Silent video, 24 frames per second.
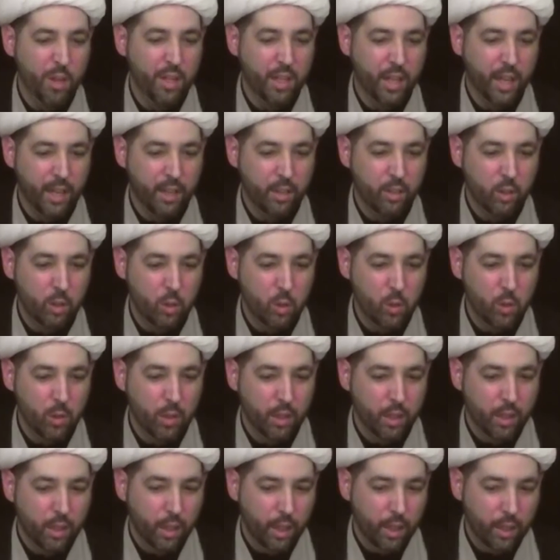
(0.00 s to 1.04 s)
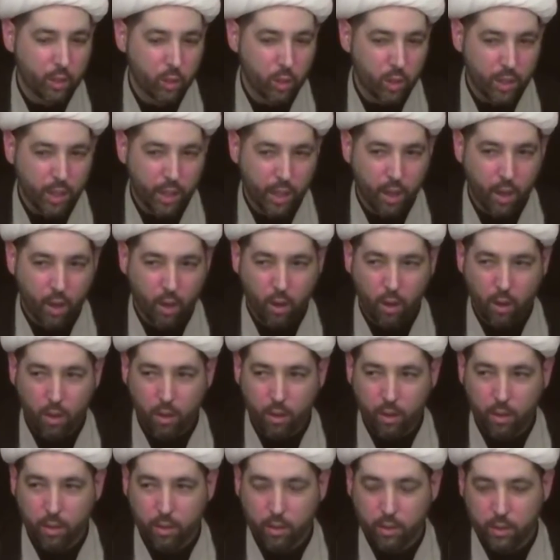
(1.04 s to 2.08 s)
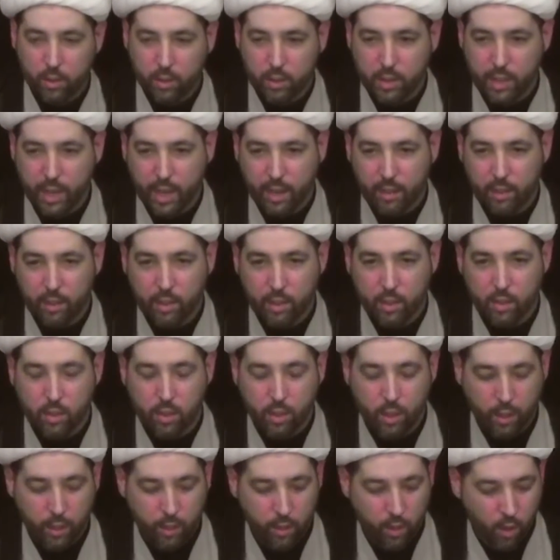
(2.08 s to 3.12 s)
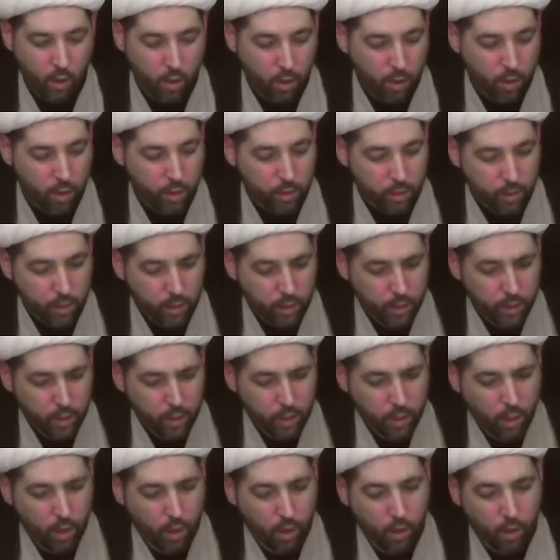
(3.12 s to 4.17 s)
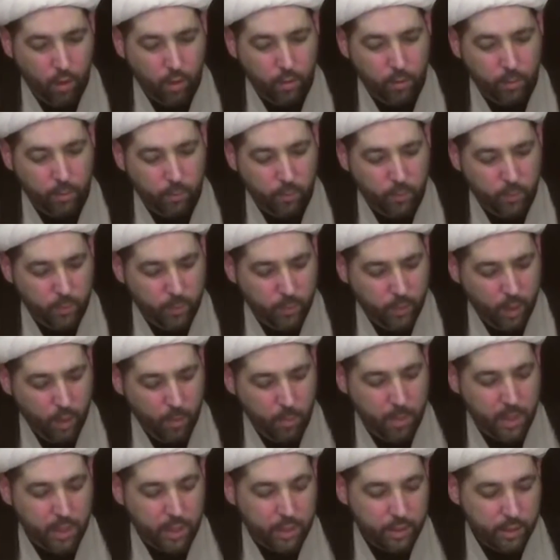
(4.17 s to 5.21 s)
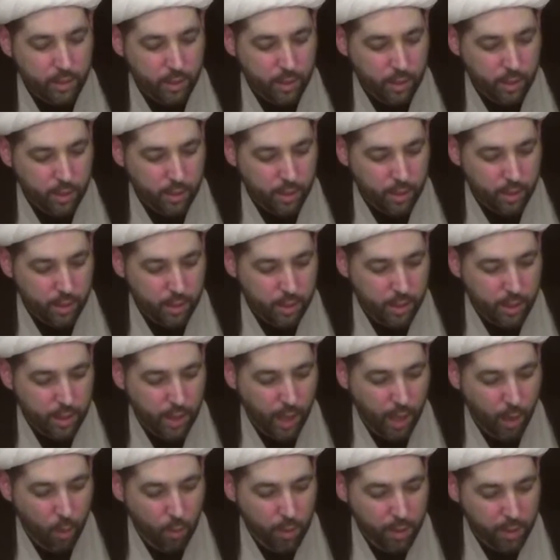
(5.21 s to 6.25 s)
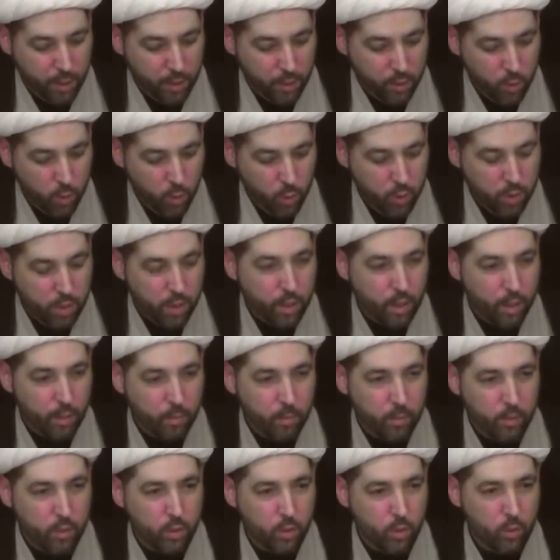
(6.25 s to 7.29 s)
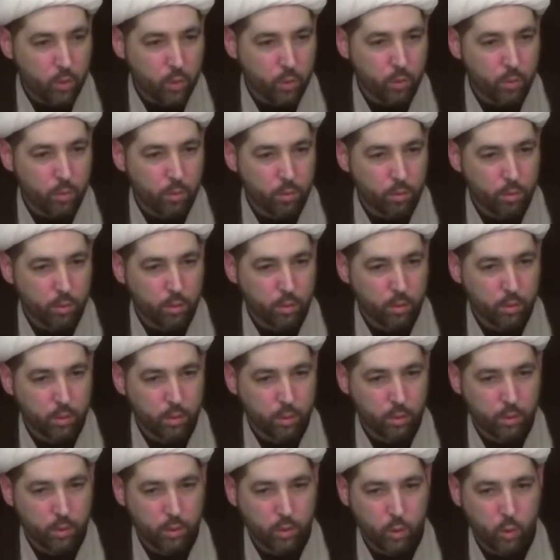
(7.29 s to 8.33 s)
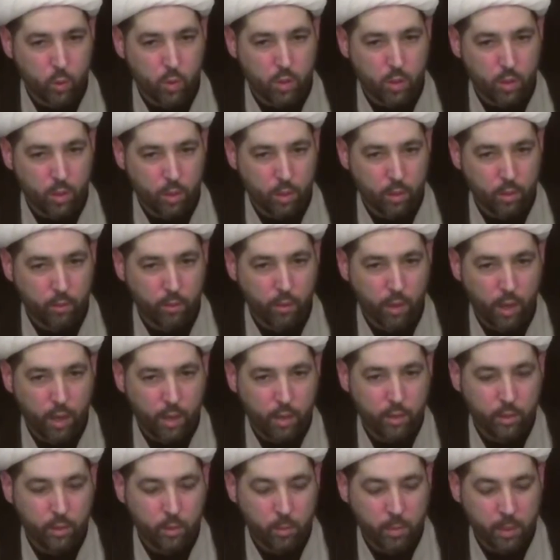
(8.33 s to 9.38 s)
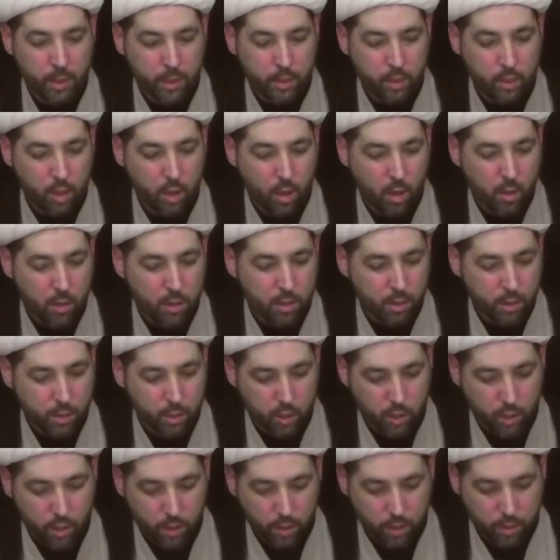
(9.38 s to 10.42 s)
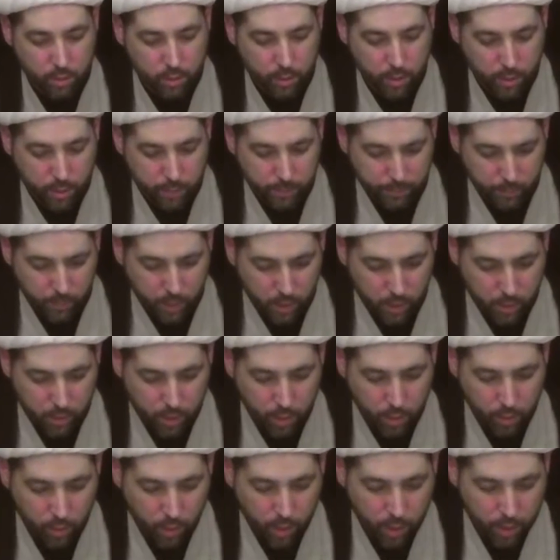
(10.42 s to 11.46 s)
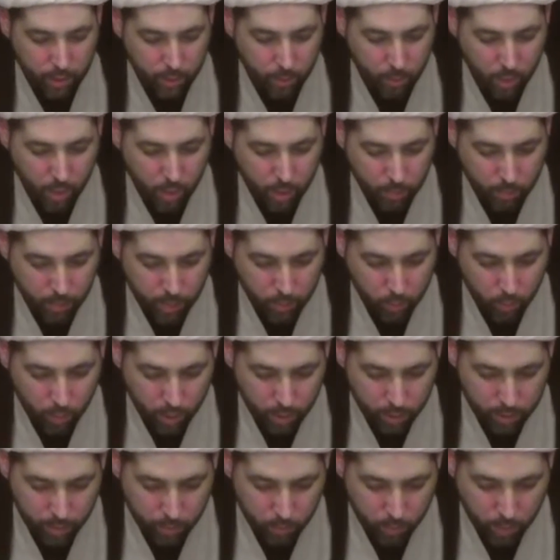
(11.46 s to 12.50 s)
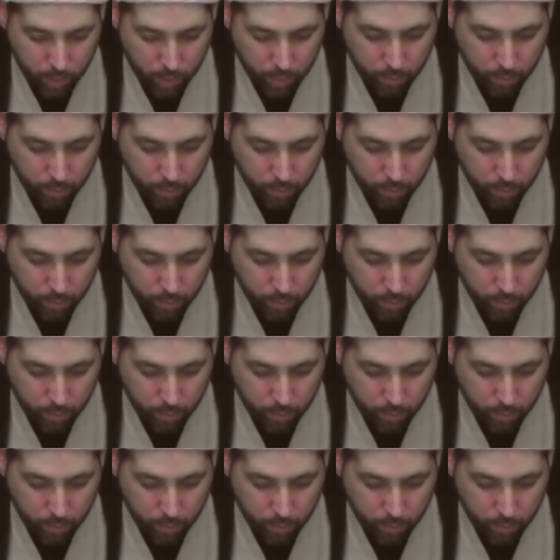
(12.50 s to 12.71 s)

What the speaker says: we can do, and look at our talents and our abilities and see how we can use them to serve Ahlul-Bayt's cause, inshallah. Sallu ala Muhammad wa ali